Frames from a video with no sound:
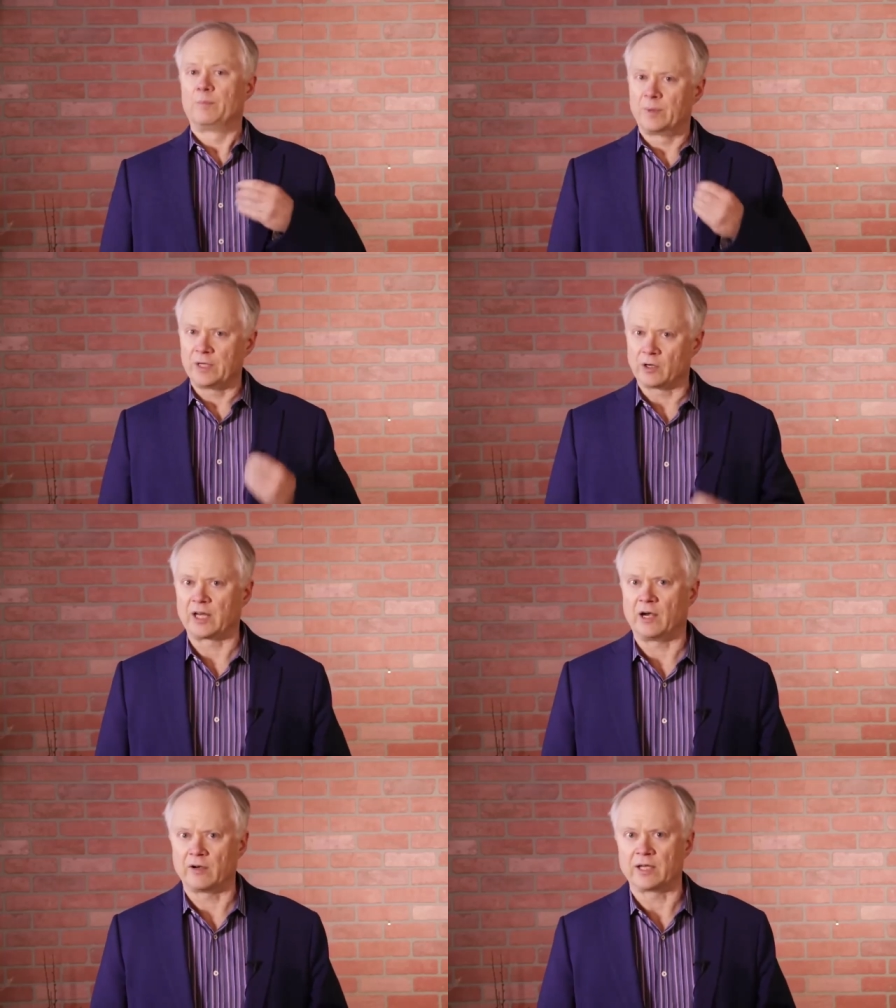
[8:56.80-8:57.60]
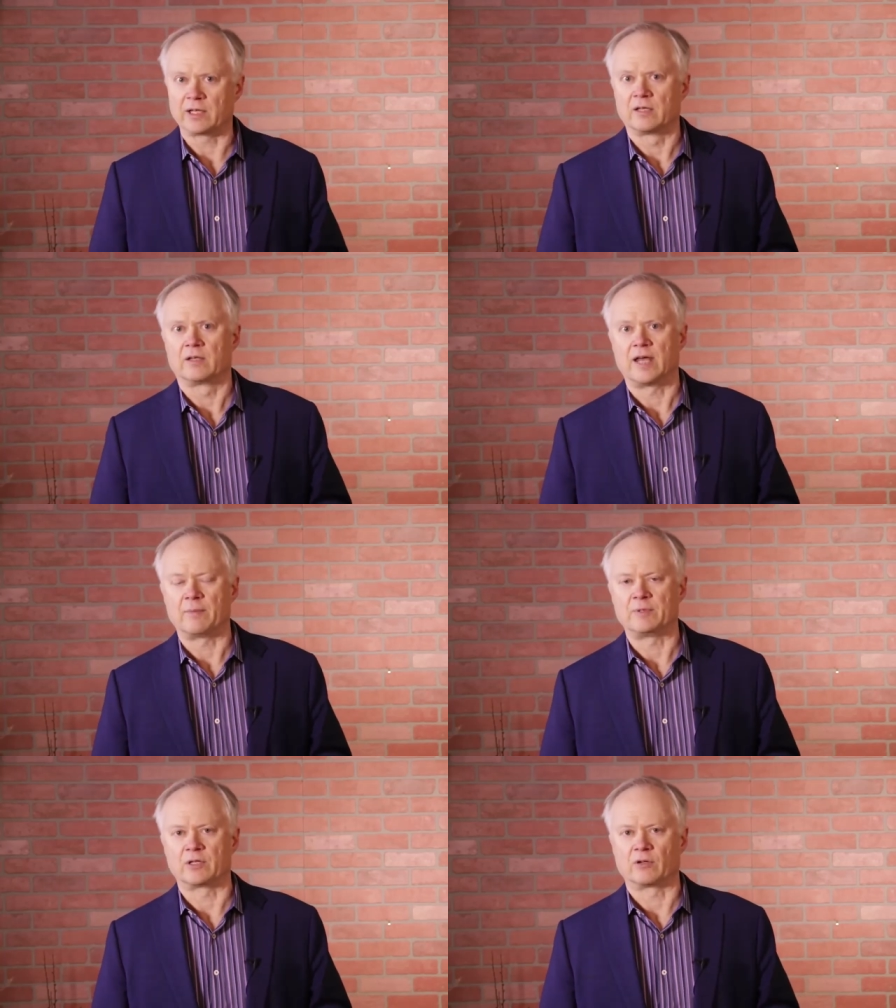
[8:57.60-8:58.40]
but you're carrying
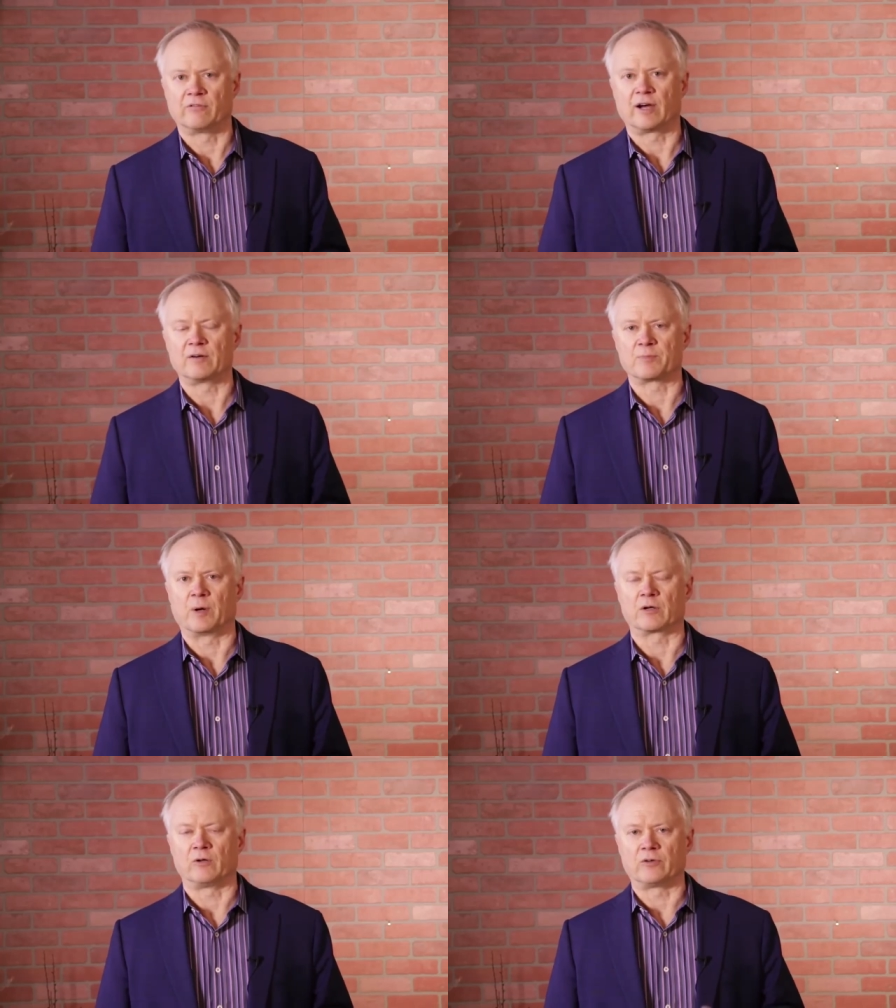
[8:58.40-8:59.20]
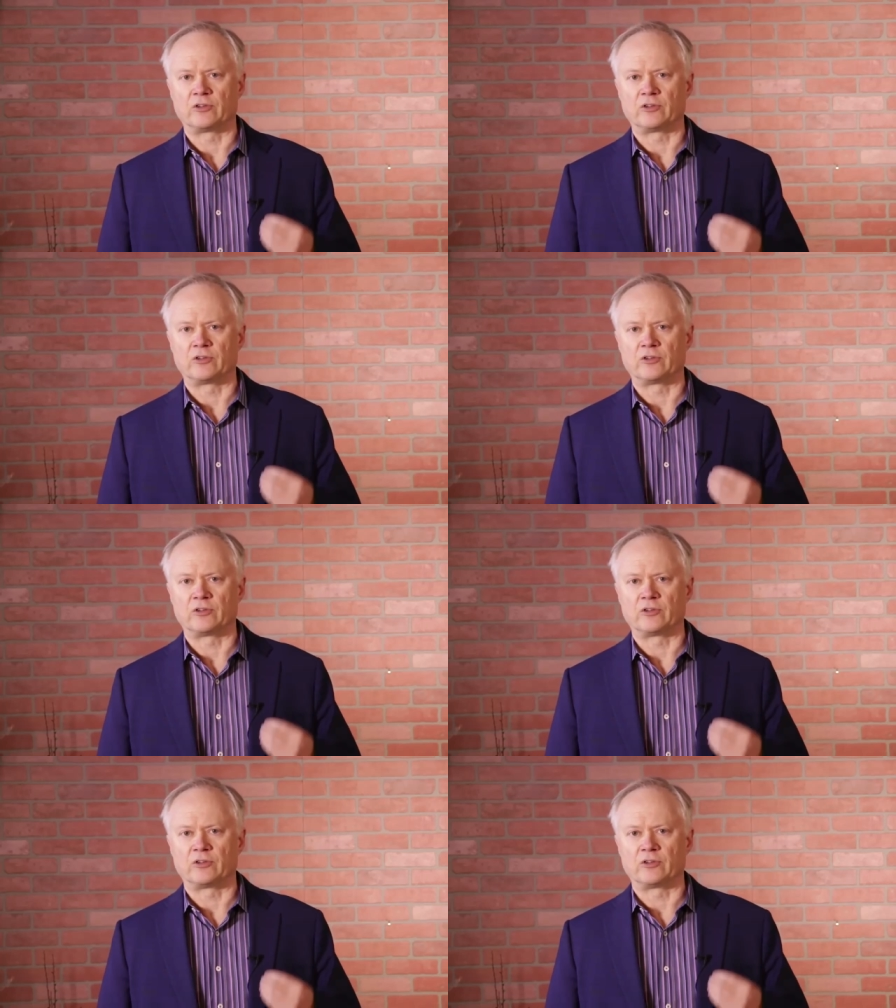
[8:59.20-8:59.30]
that particular virus particle.